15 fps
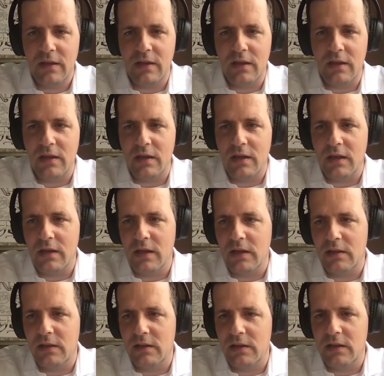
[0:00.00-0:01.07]
In
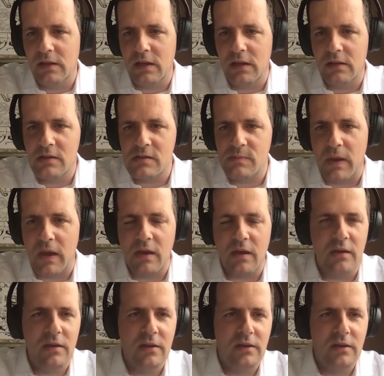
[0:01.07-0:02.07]
Italy and Spain,